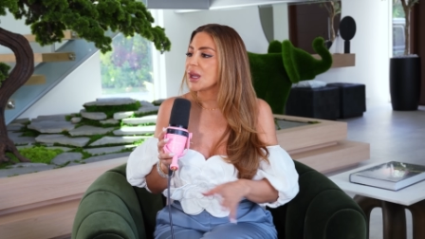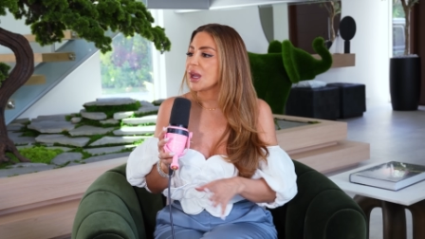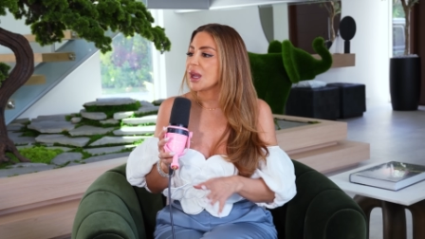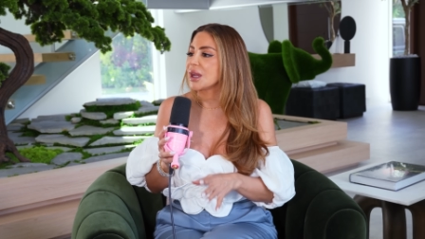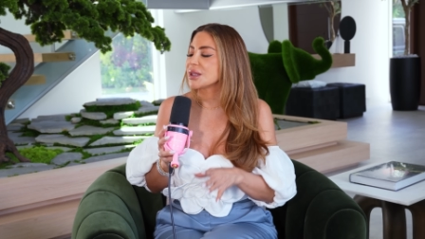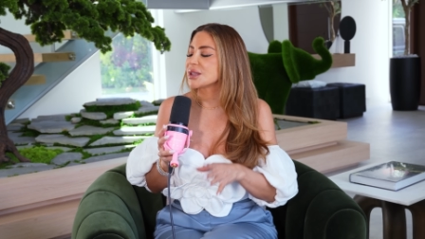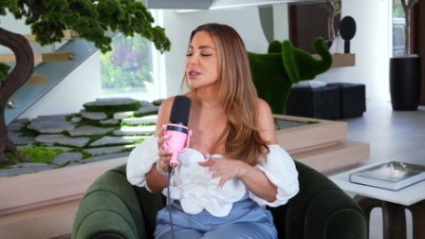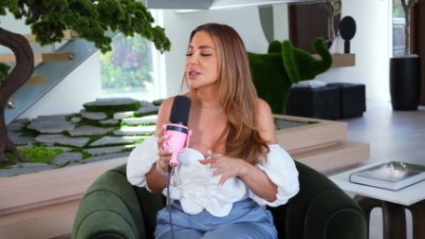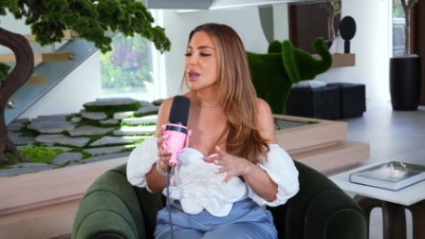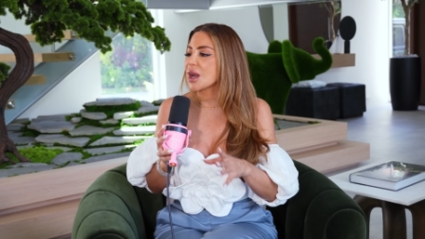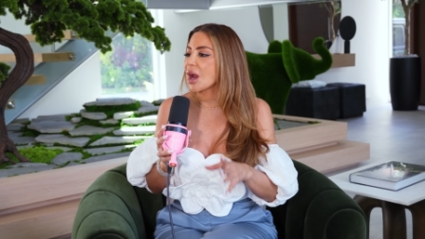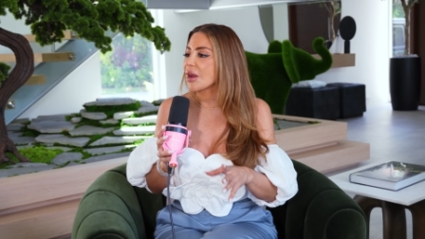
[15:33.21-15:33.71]

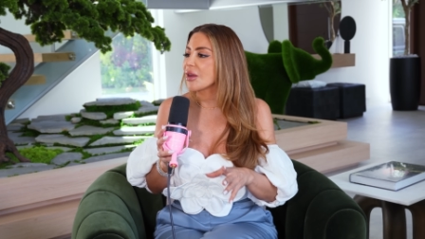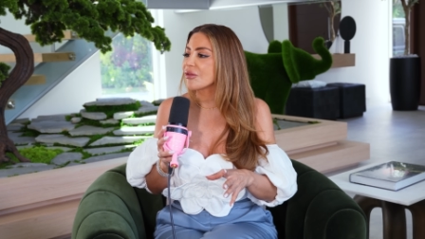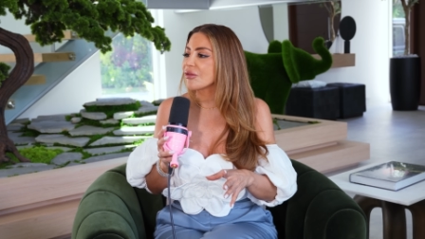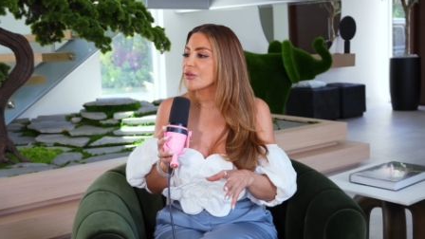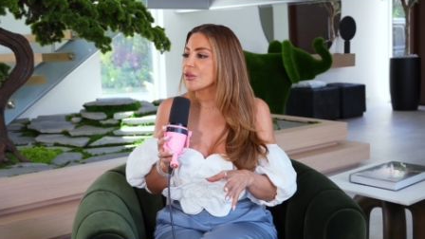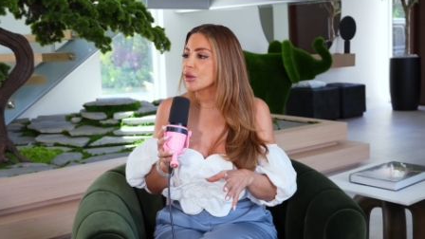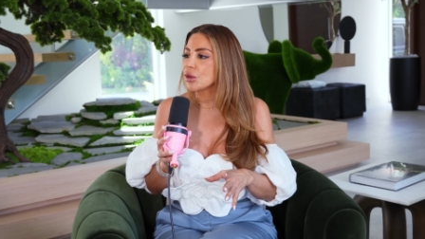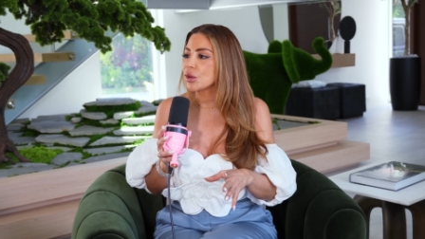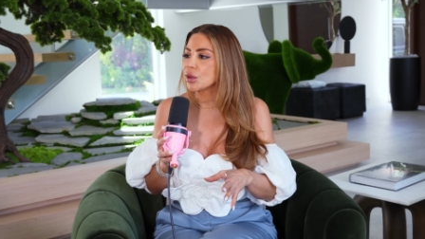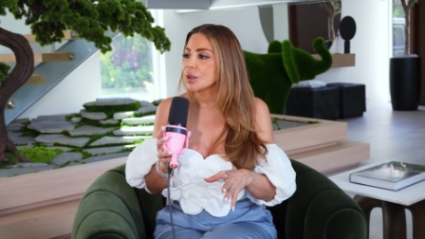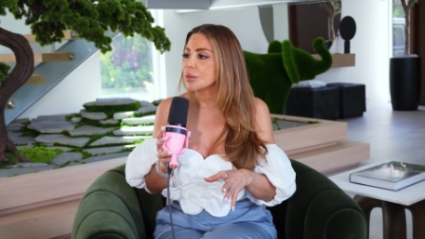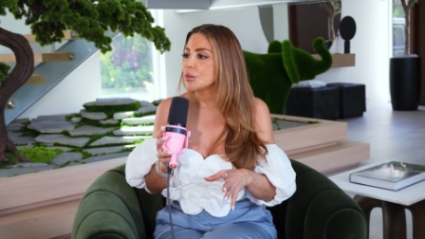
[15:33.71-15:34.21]
It's time for
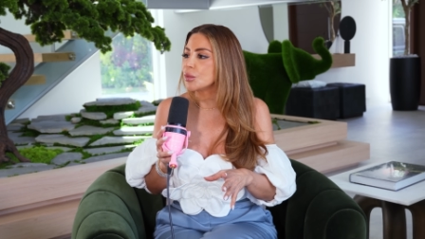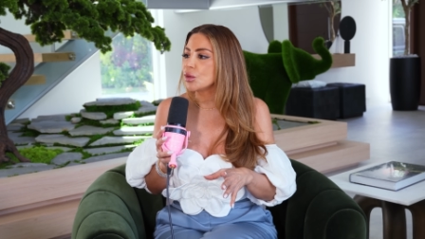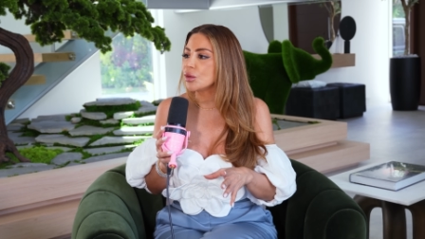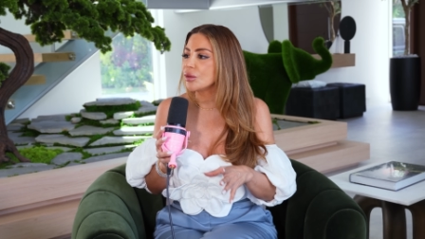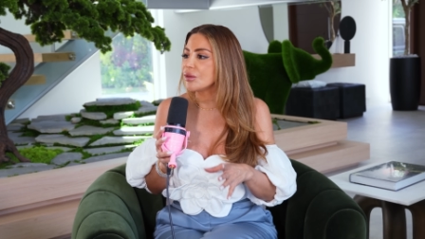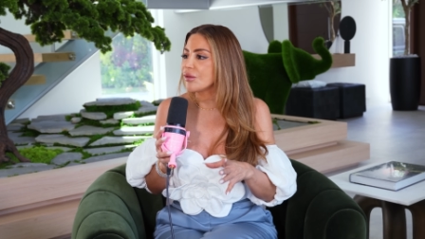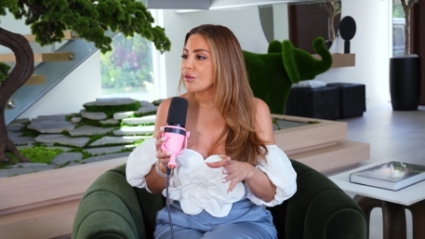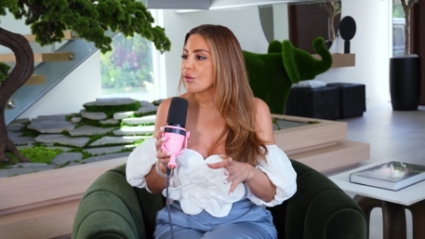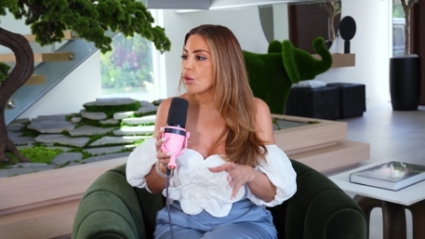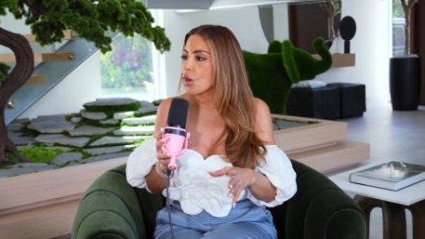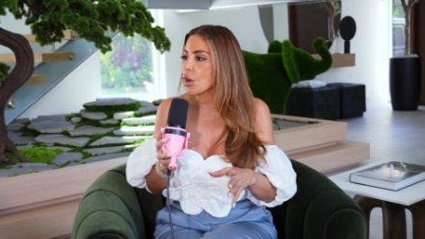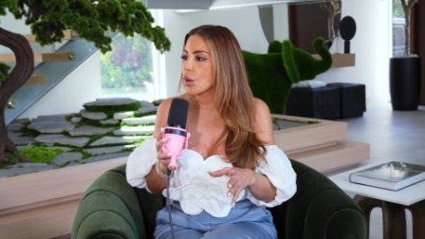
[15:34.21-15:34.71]
you to move
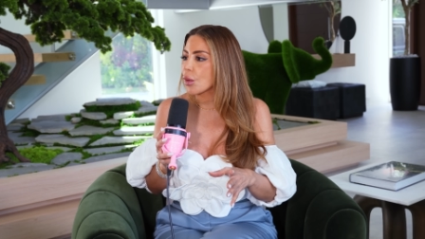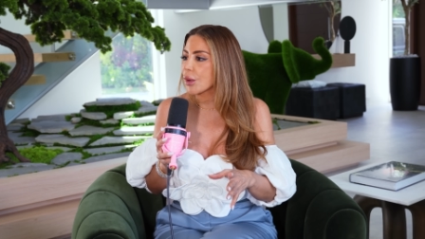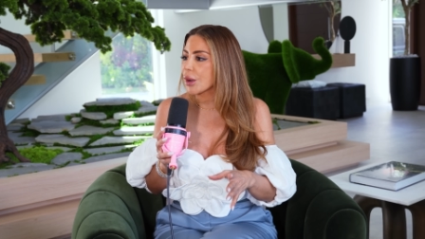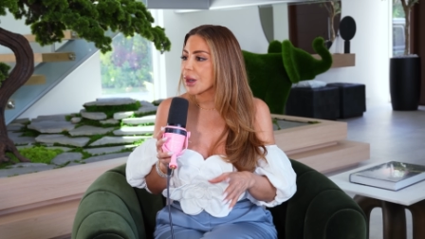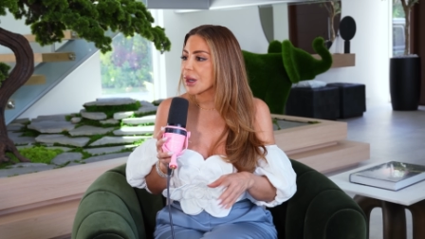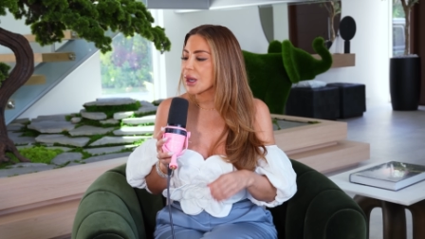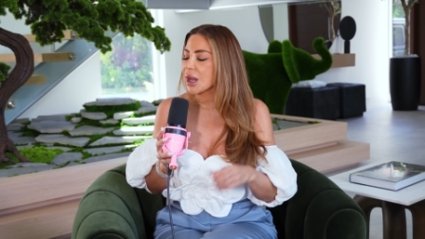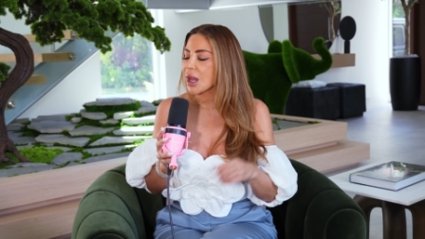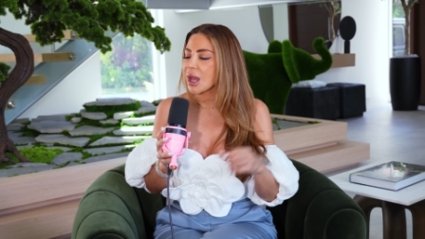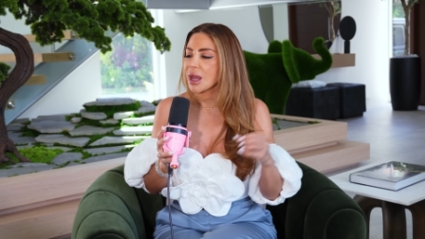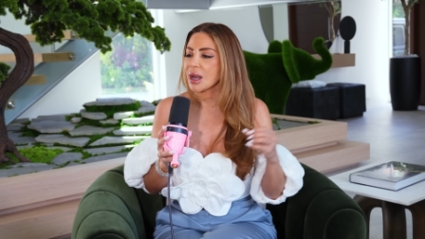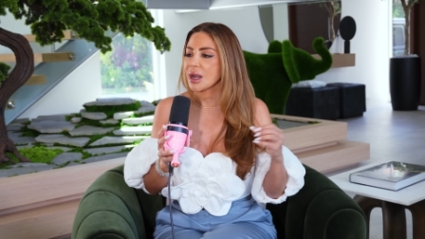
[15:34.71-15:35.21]

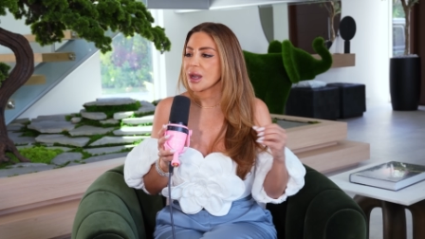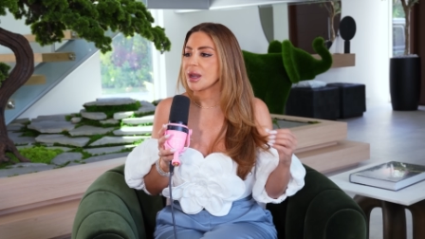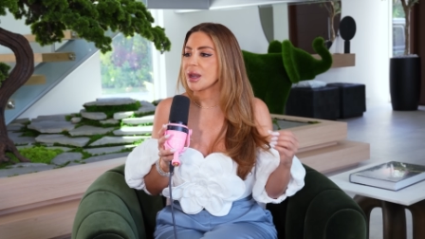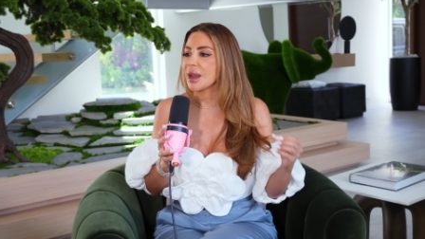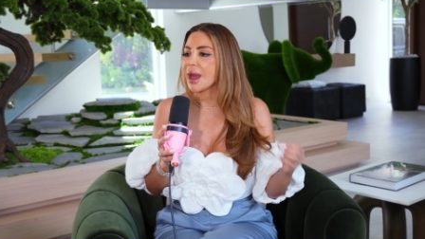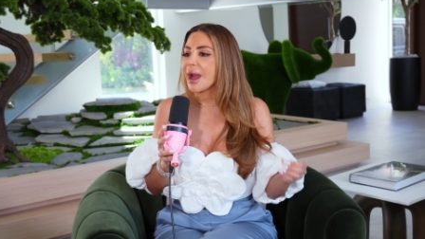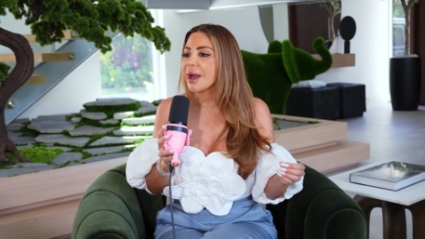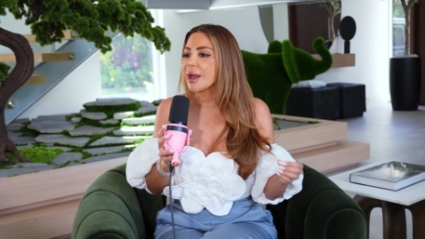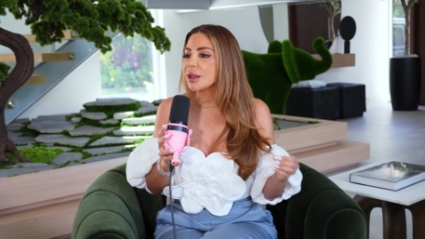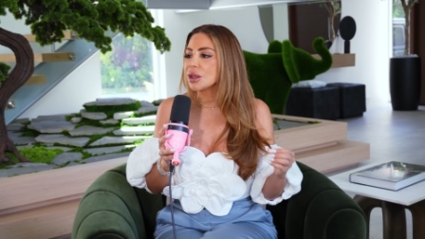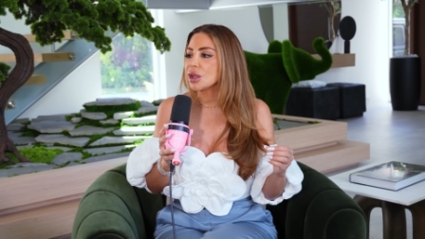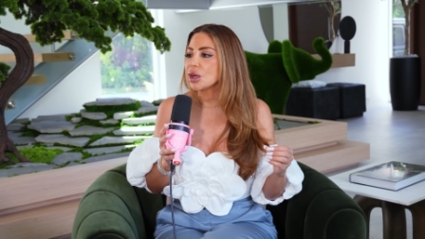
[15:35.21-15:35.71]
forward,
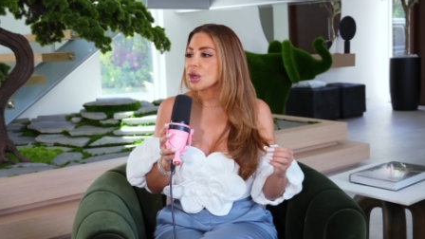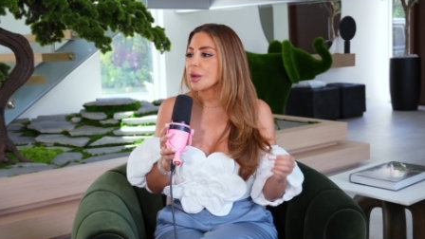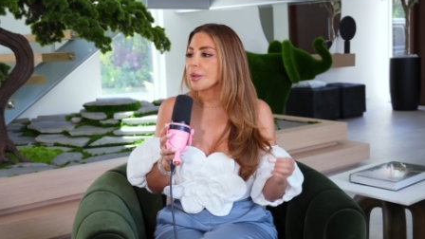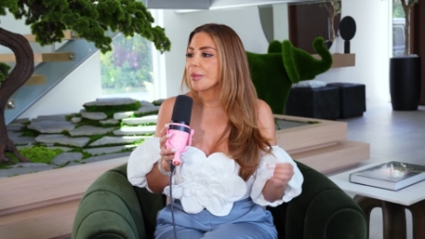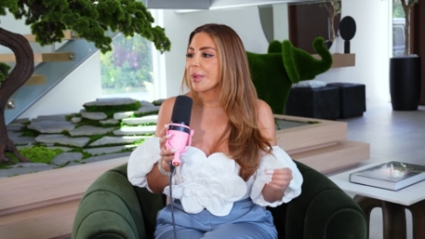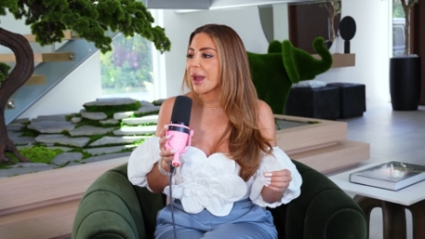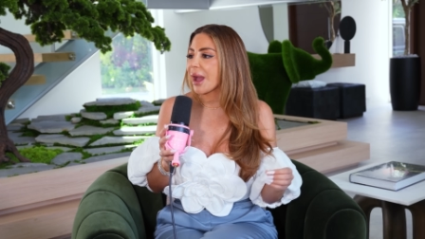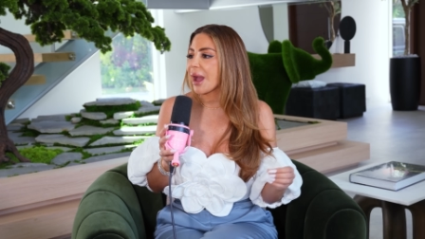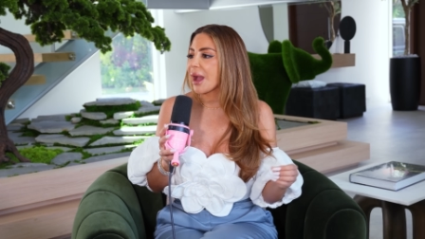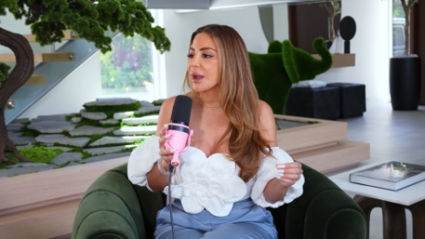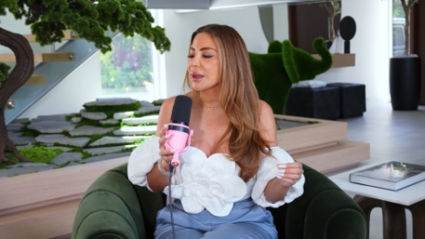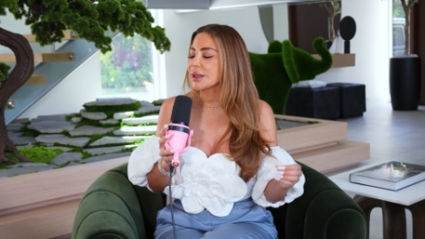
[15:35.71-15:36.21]
not look
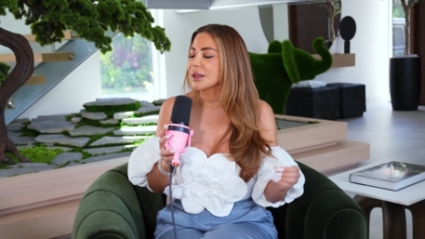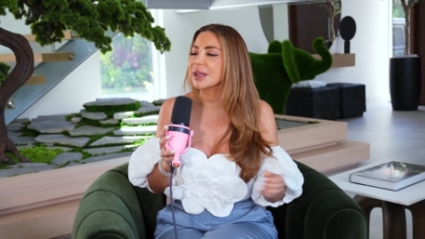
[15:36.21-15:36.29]
back.